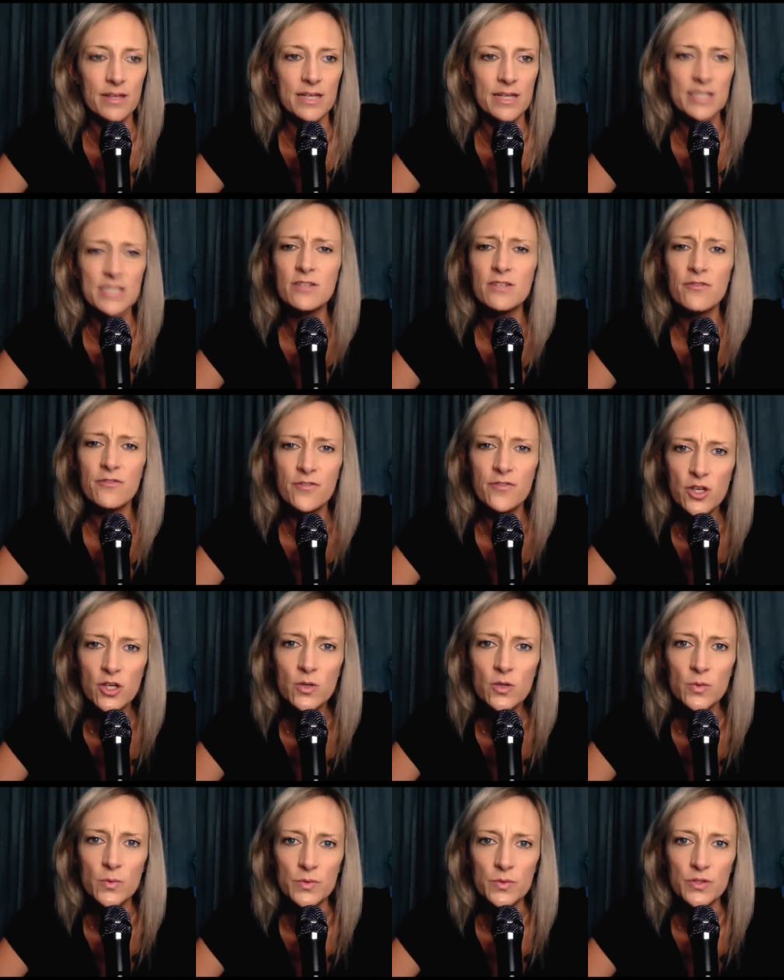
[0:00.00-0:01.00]
He's
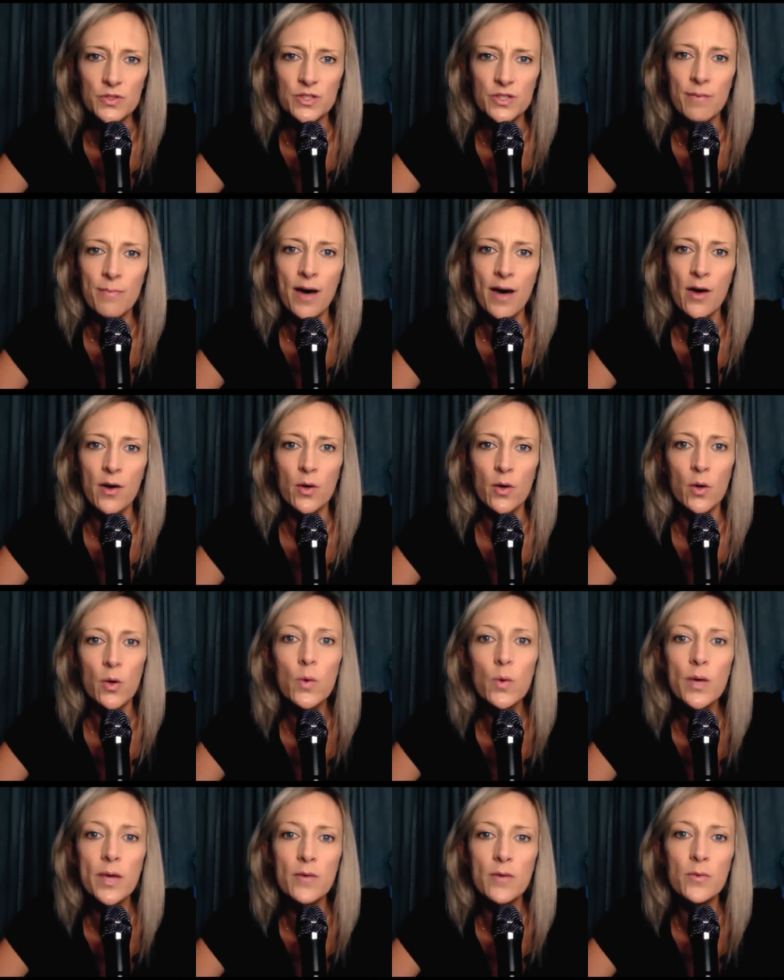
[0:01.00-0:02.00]
confused about
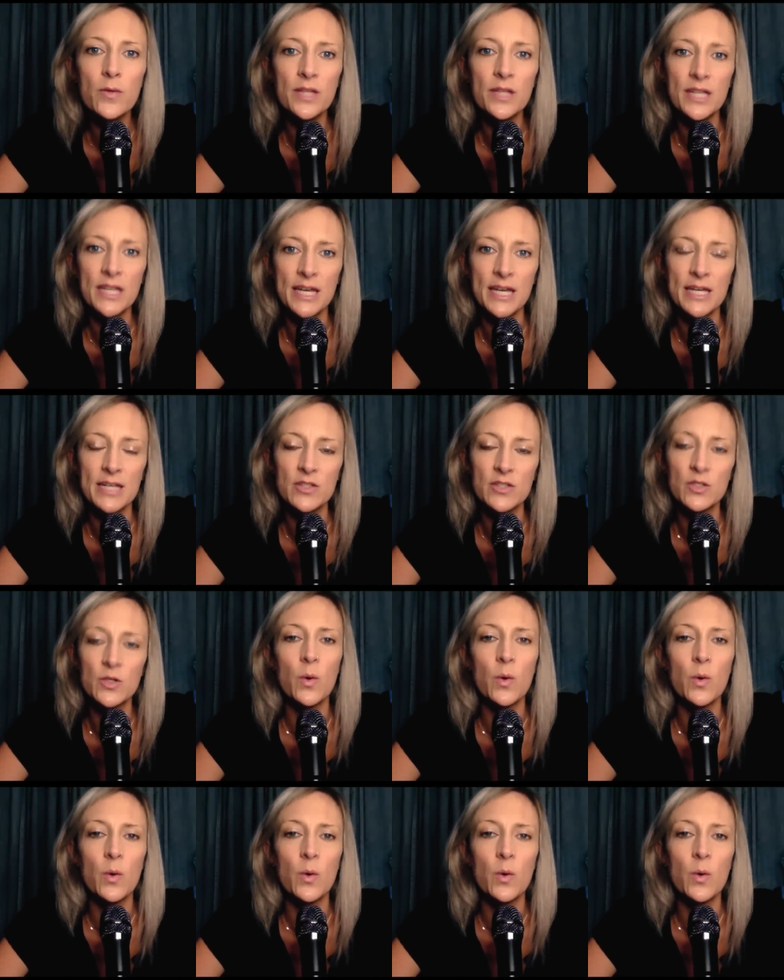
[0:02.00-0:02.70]
who he really is.